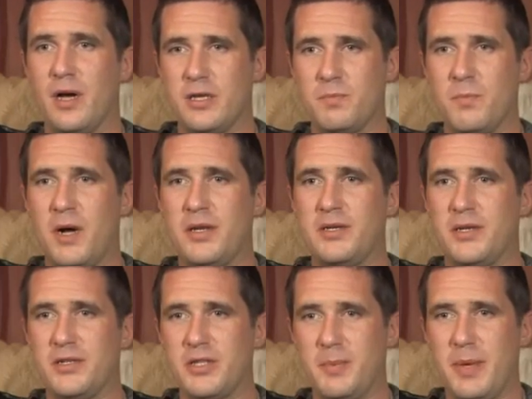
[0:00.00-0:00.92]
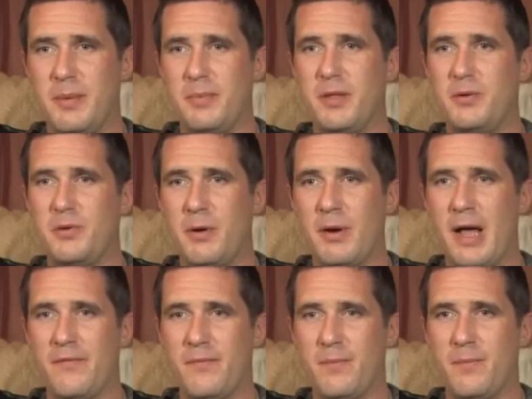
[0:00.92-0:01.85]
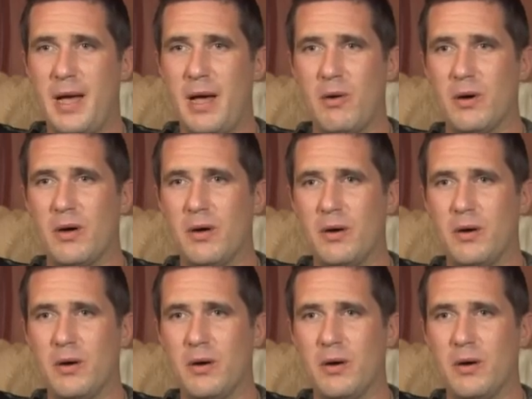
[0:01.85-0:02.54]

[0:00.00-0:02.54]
as much as the people who don't have power.